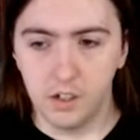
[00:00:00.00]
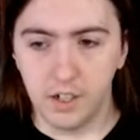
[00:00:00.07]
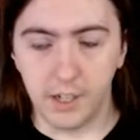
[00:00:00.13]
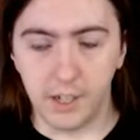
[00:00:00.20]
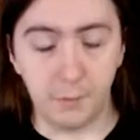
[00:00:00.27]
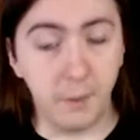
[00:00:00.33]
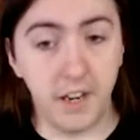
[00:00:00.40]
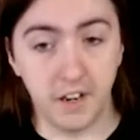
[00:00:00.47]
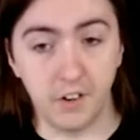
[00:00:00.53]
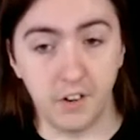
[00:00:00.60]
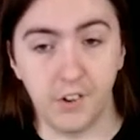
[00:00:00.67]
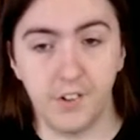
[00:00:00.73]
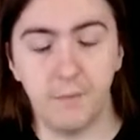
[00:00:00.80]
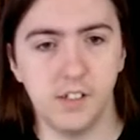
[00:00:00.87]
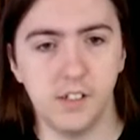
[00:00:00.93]

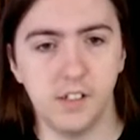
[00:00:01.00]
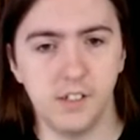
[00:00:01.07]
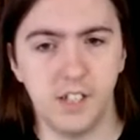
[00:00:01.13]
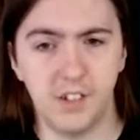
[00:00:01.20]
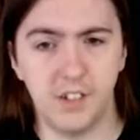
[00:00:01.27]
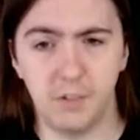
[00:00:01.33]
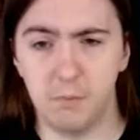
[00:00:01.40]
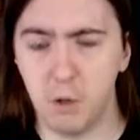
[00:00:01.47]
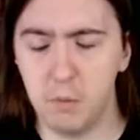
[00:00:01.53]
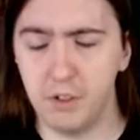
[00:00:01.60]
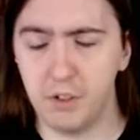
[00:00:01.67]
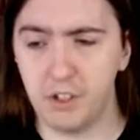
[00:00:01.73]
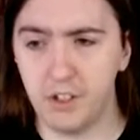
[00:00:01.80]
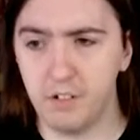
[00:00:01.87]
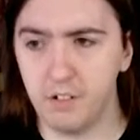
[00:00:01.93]
Billings. There's a moment
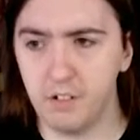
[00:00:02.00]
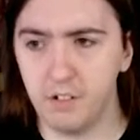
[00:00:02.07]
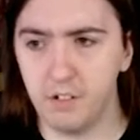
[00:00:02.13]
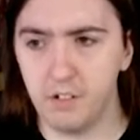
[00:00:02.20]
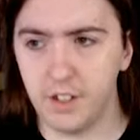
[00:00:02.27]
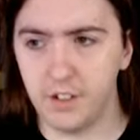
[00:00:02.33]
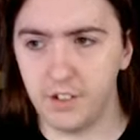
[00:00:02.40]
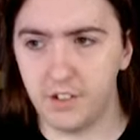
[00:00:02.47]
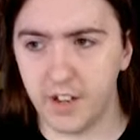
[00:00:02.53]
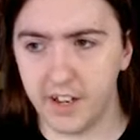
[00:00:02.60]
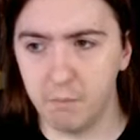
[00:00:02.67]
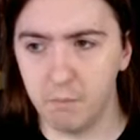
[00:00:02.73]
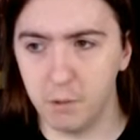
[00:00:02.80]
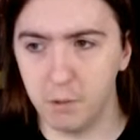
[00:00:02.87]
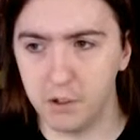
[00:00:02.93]
in the
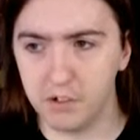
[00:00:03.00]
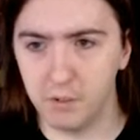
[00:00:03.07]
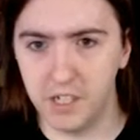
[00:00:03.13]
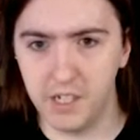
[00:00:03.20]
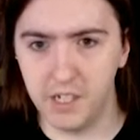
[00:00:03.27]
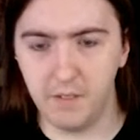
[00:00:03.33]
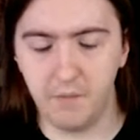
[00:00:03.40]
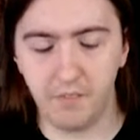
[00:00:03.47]
second book where